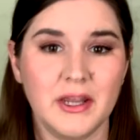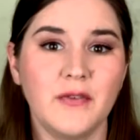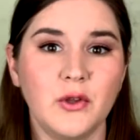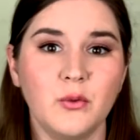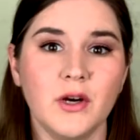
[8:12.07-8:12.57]

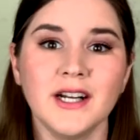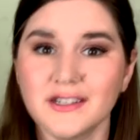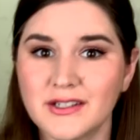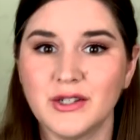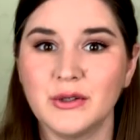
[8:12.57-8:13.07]
If you
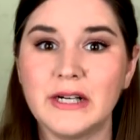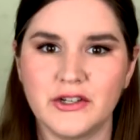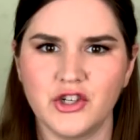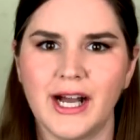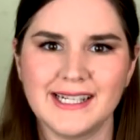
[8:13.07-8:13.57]
want to
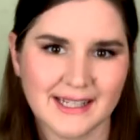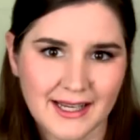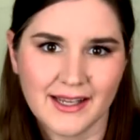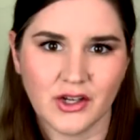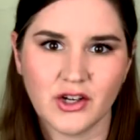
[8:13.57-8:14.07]
adjust,
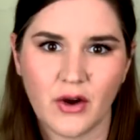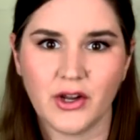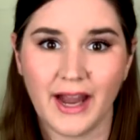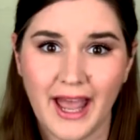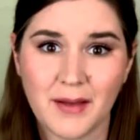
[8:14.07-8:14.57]

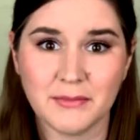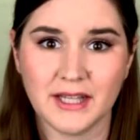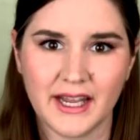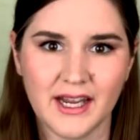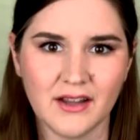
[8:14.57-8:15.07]
your hem
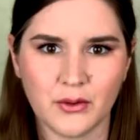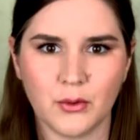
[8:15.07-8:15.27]
length